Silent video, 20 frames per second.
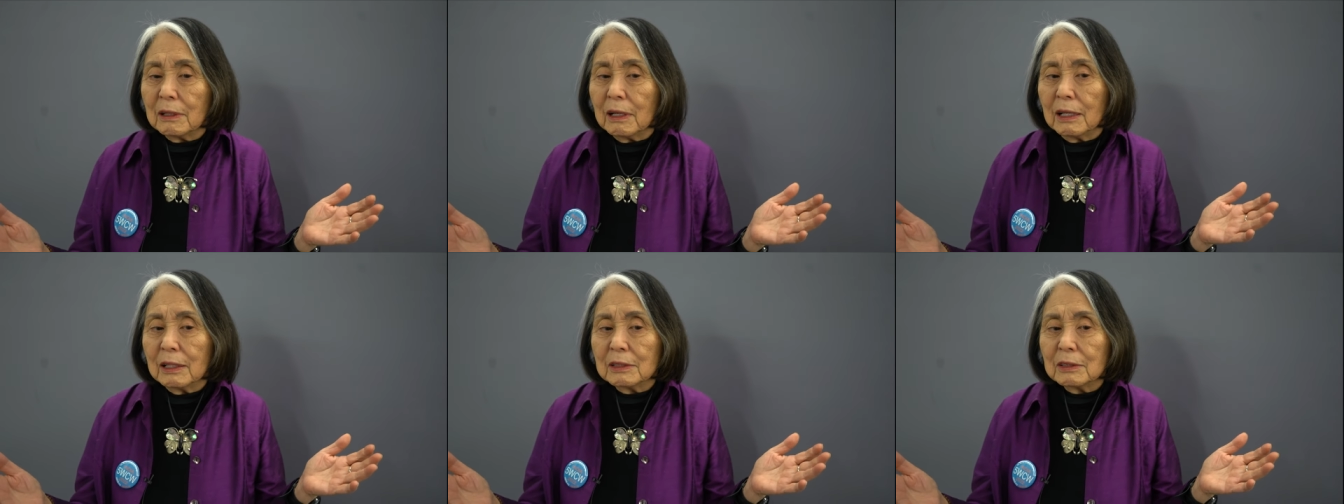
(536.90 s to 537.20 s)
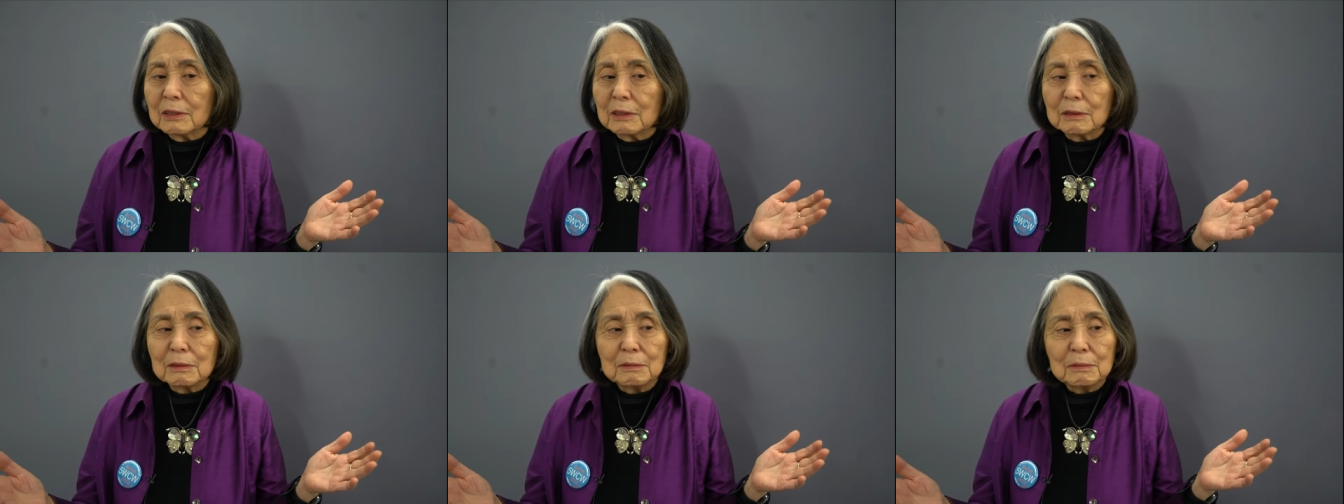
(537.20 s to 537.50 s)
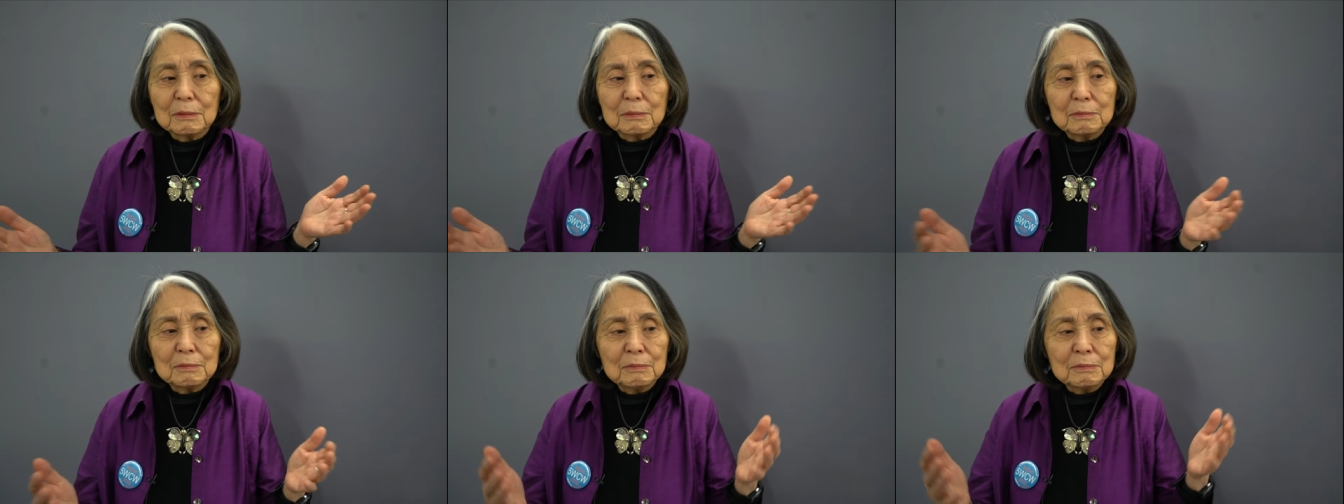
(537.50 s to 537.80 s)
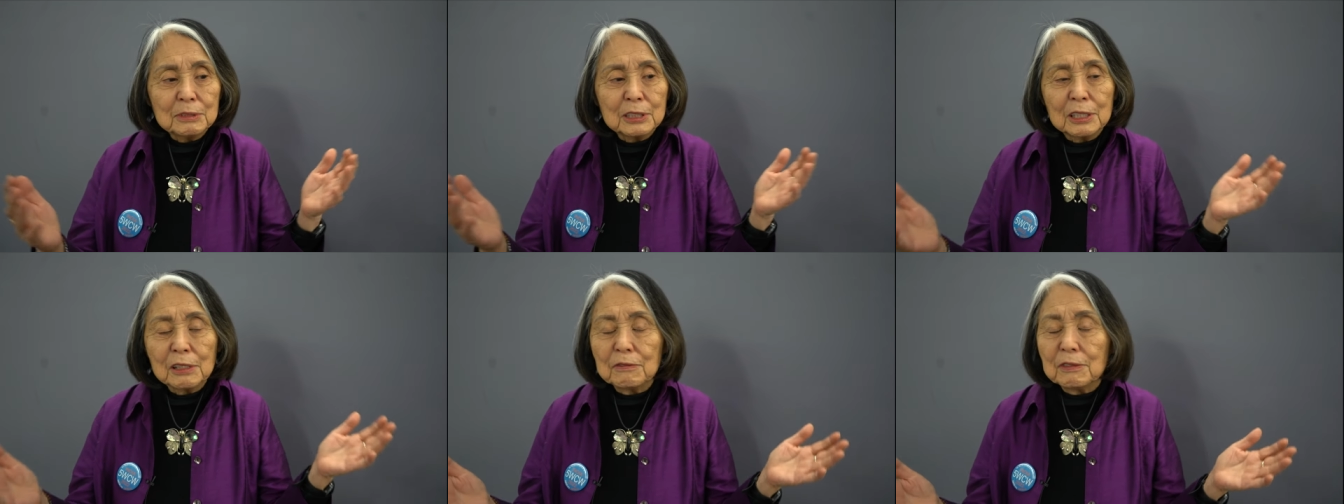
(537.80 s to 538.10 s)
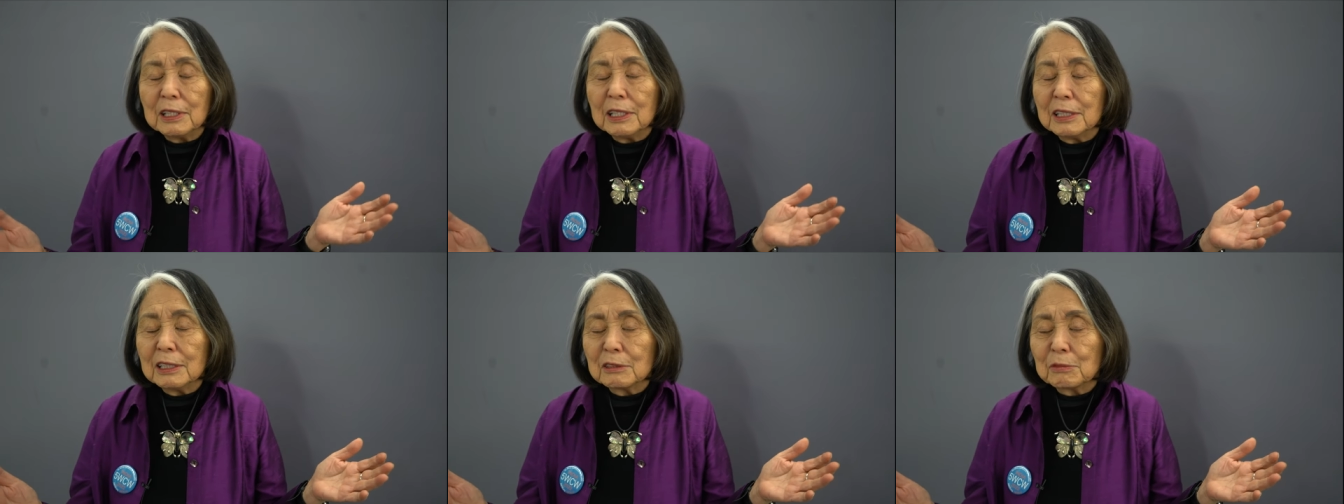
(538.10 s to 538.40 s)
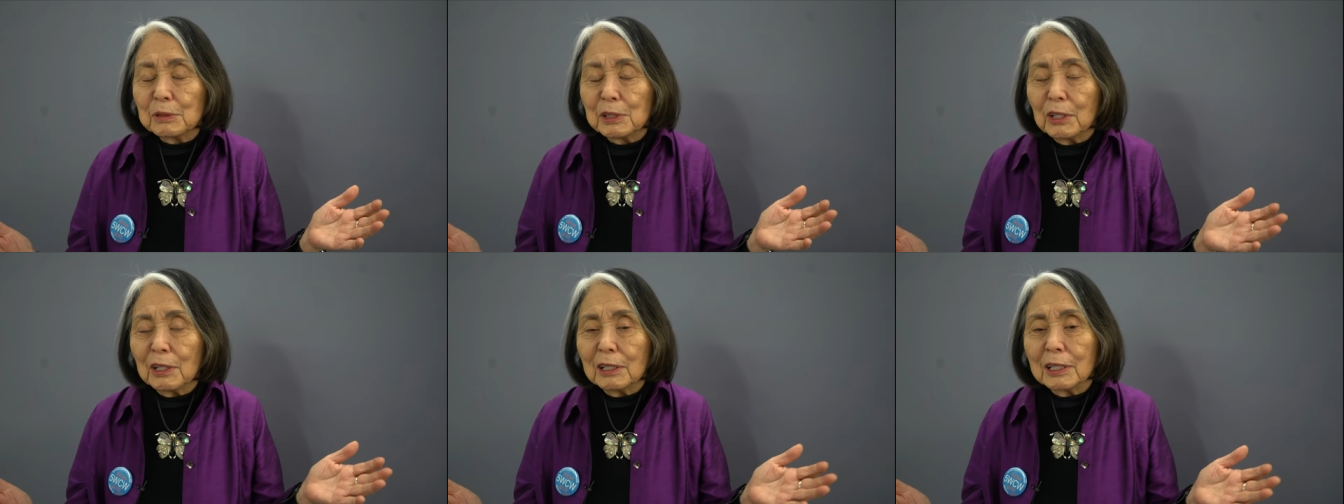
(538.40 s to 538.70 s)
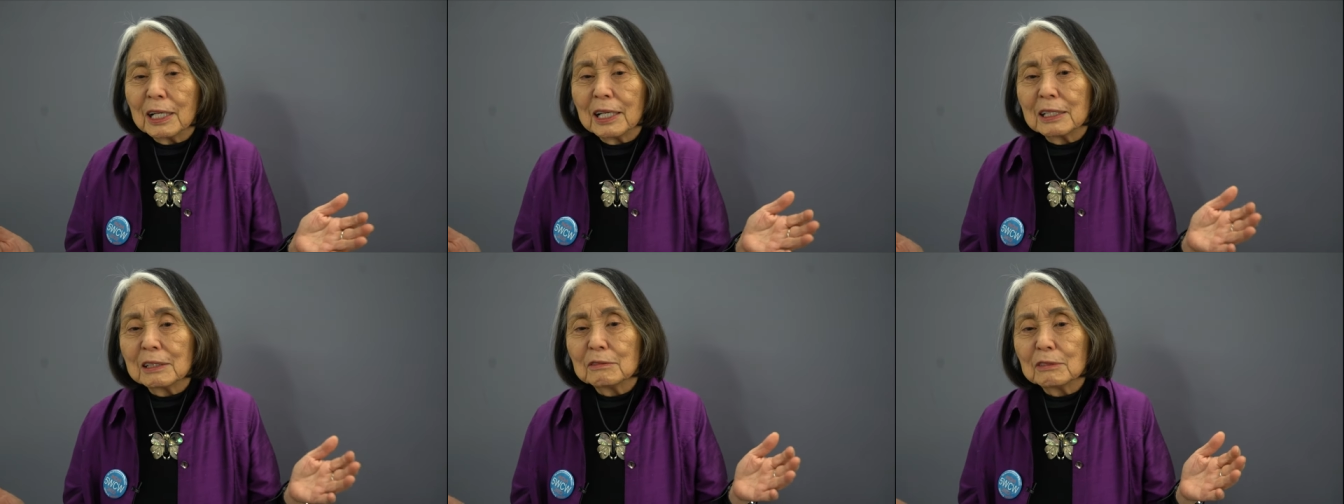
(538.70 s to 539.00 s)
on your CVs, we
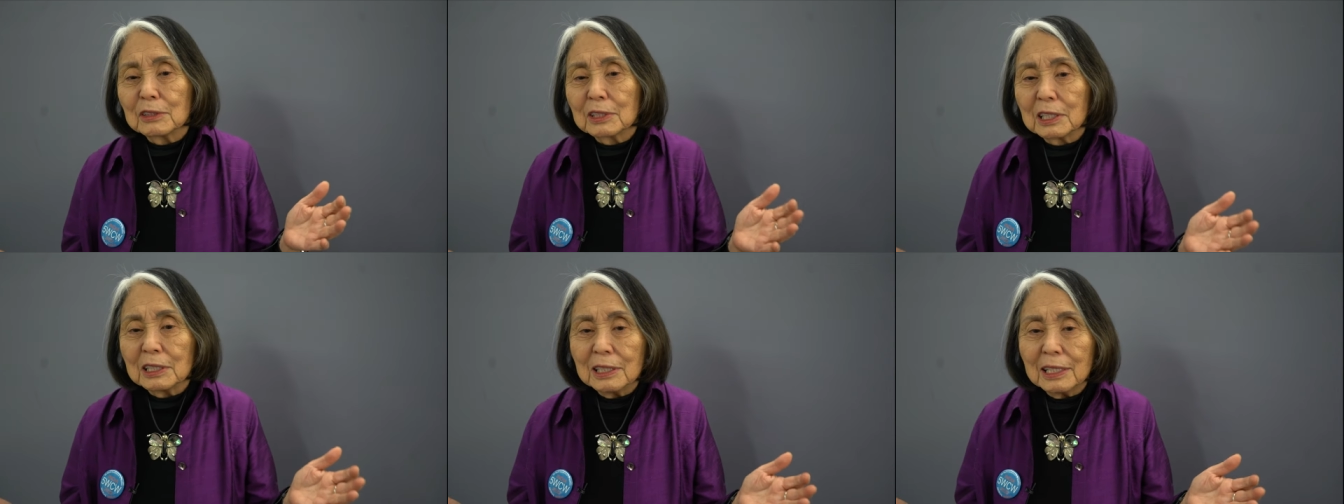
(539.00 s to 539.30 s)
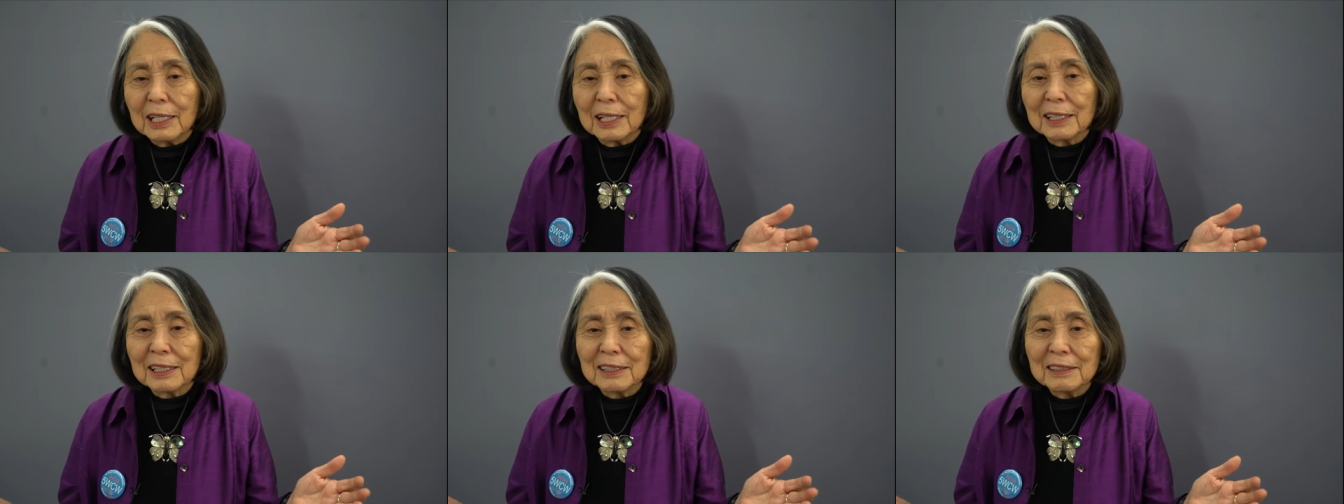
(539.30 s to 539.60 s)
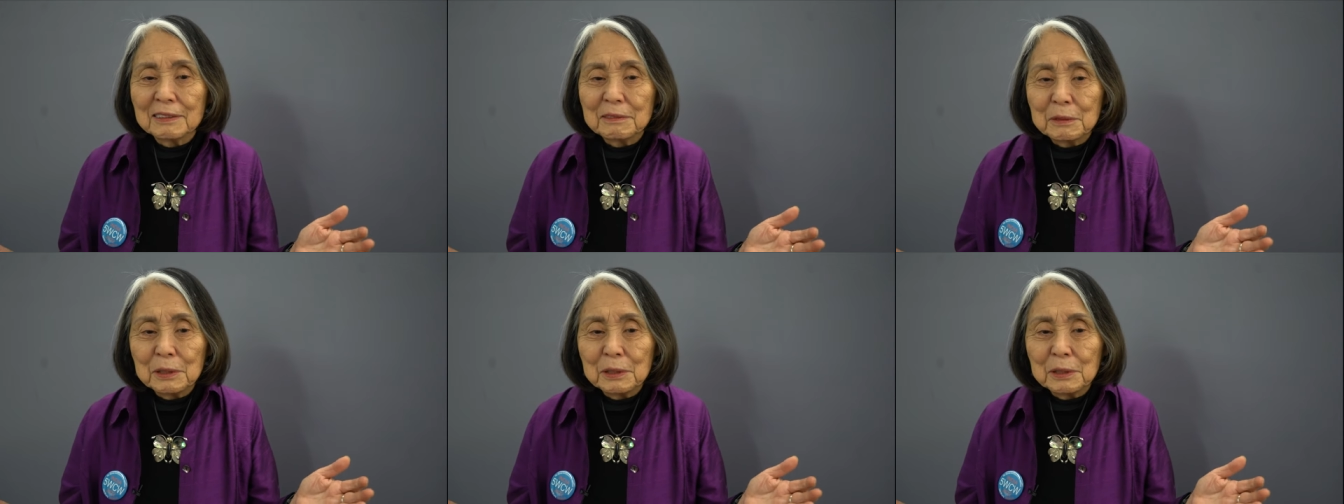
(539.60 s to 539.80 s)
all kind of look alike.